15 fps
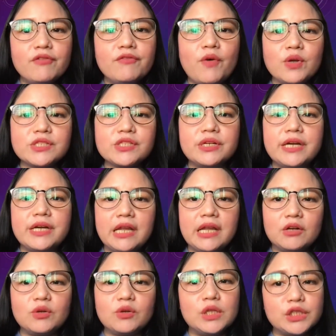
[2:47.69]
fostering
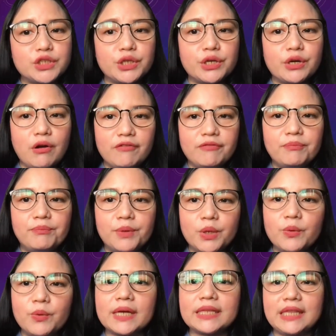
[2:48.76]
a culture of
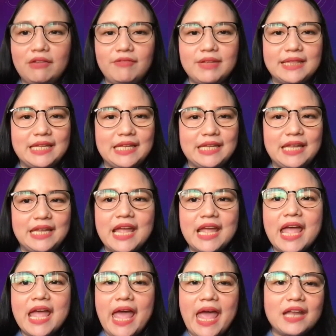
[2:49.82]
proactivity
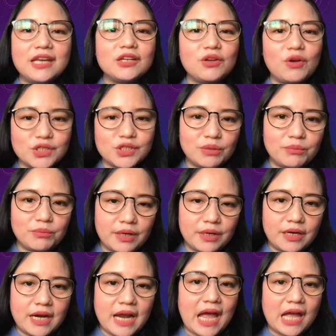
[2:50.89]
and
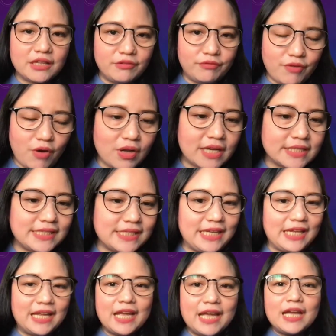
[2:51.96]
customer
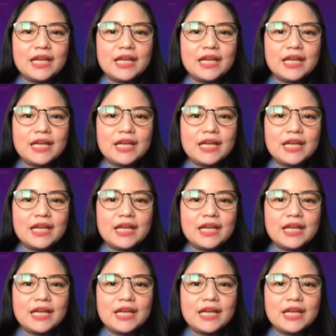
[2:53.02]
advocacy.